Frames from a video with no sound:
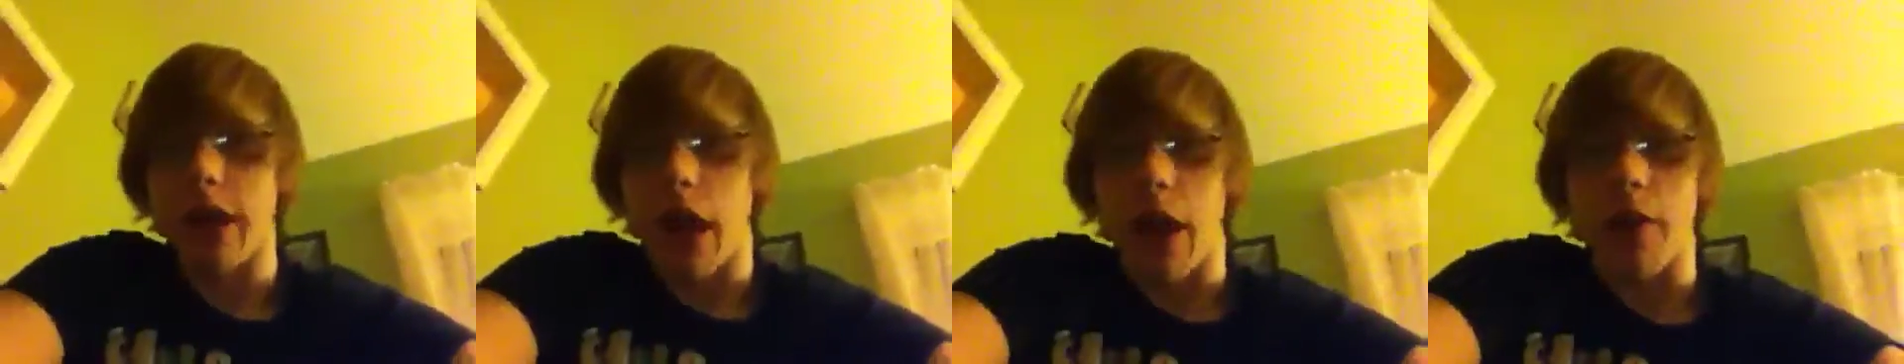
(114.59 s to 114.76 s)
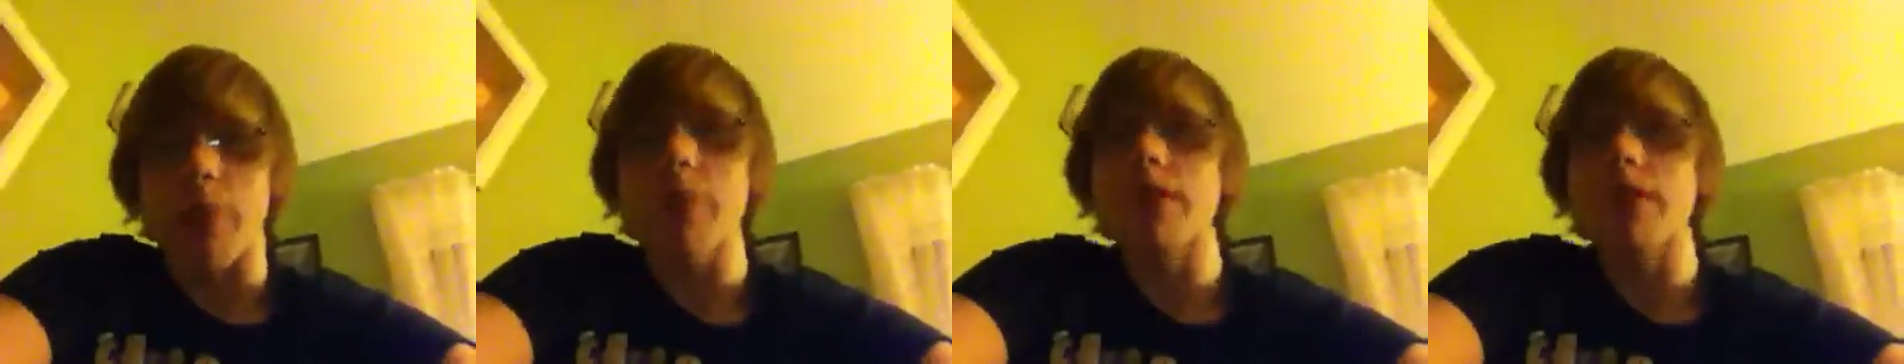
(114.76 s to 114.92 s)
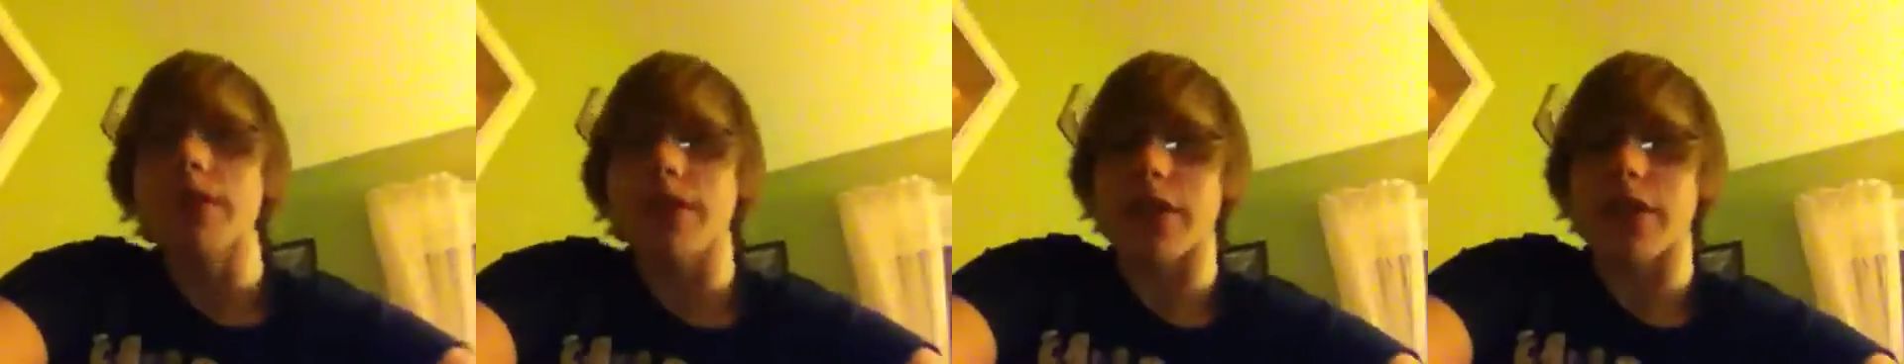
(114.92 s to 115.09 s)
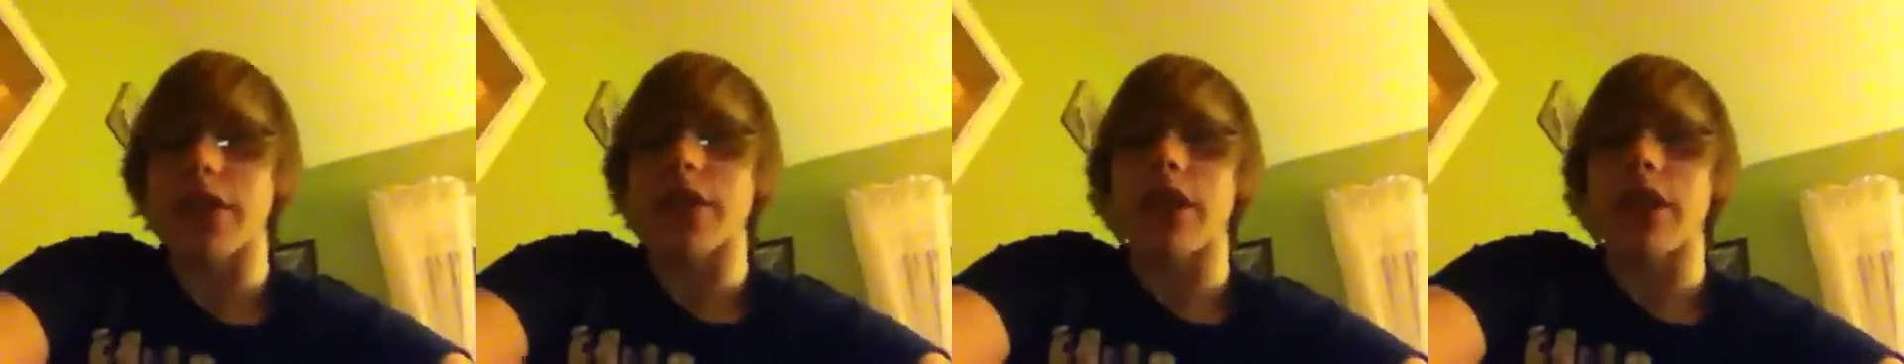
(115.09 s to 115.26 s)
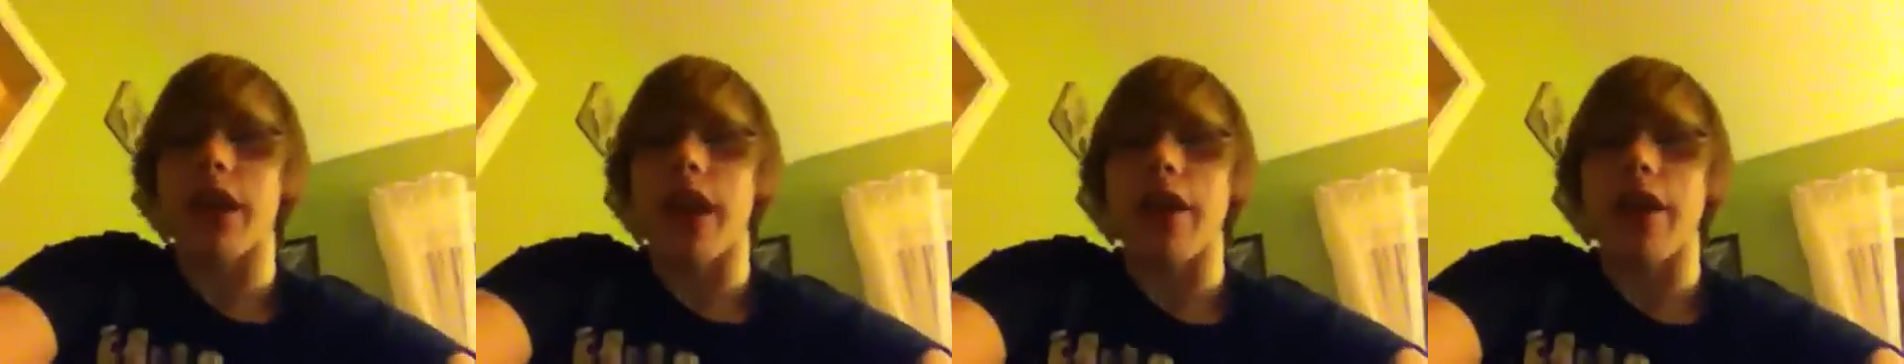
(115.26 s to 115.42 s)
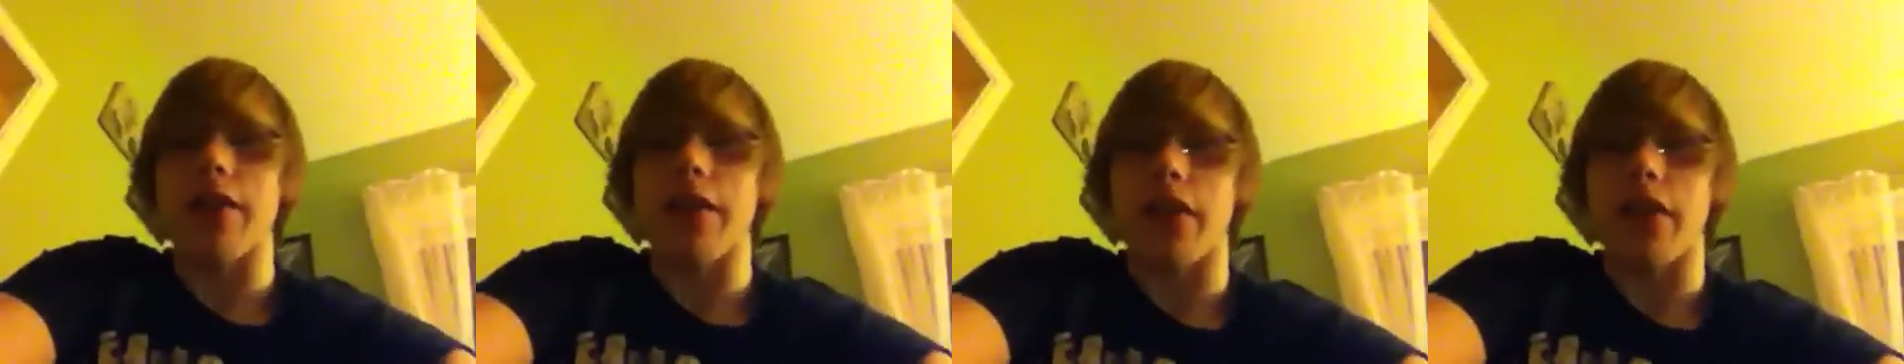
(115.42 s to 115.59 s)
I'm just going to
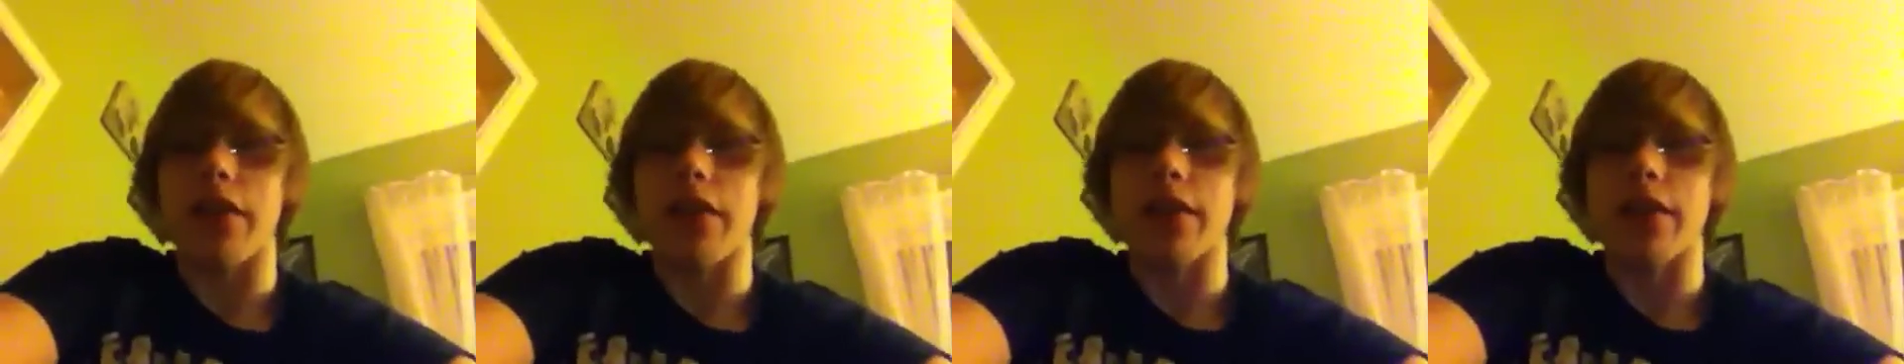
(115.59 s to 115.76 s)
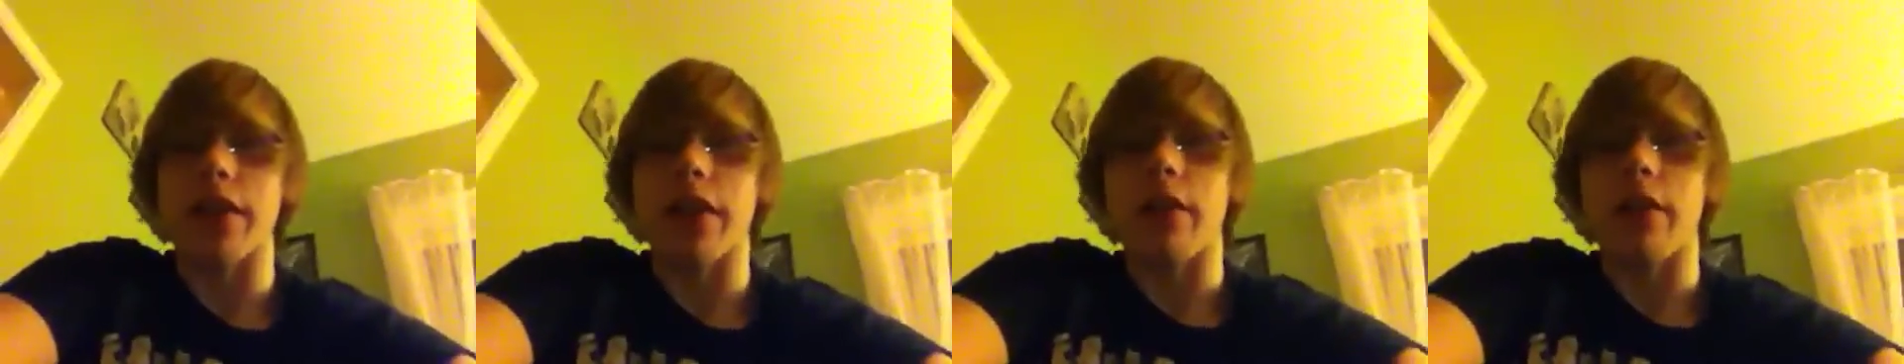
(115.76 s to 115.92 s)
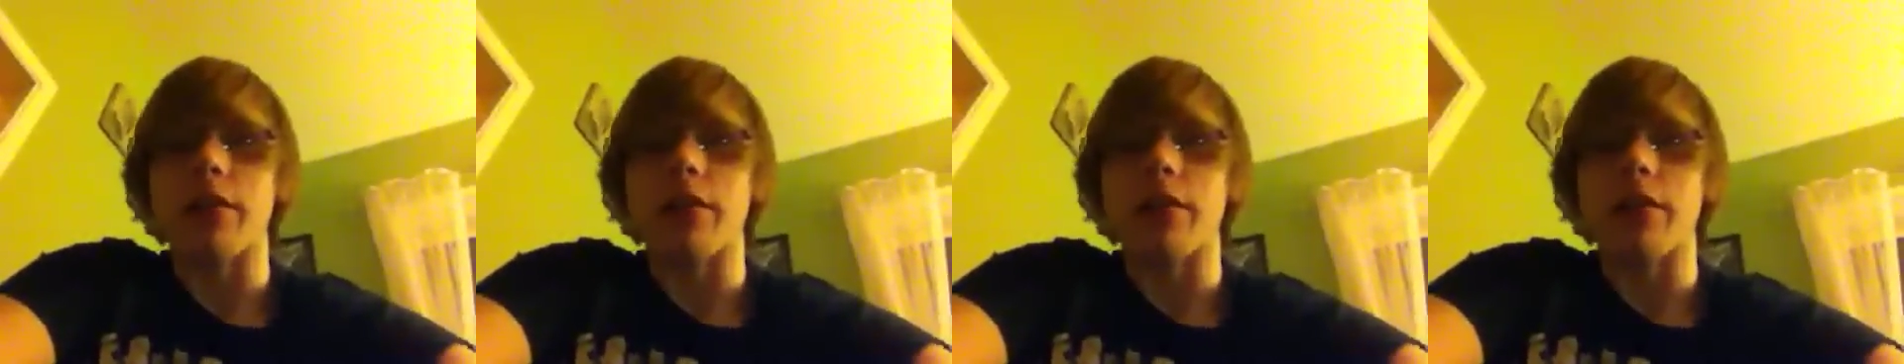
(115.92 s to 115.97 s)
have everything.